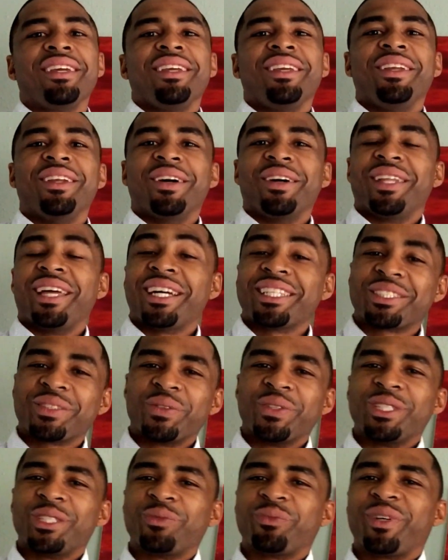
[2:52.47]
That's a
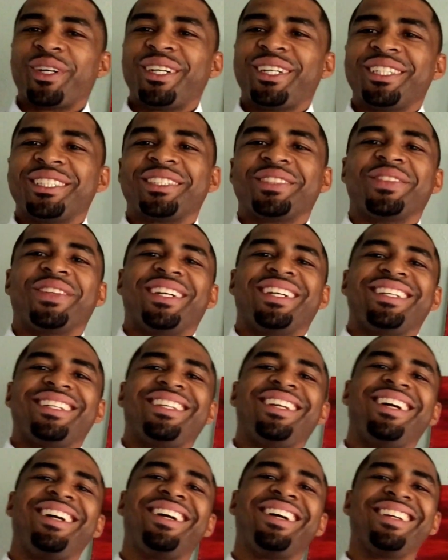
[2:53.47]
response. But
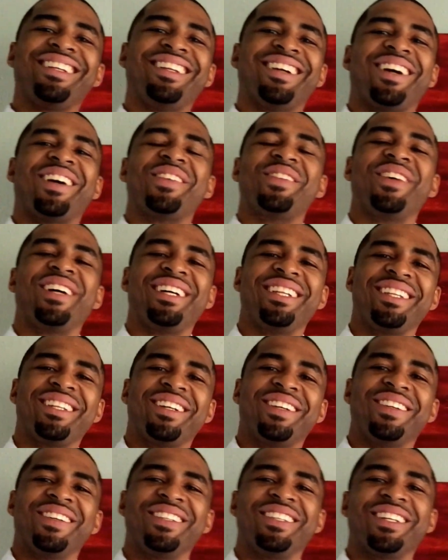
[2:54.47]
no, man,
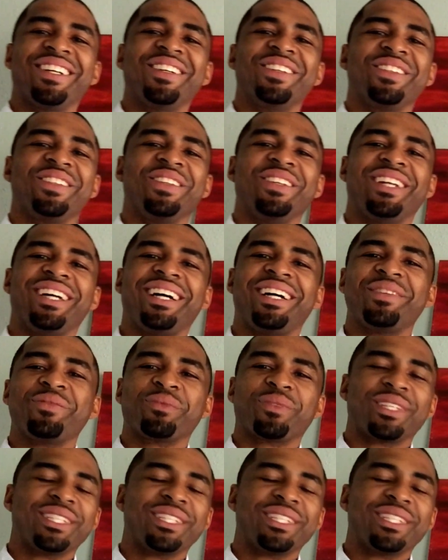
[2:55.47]
don't do that.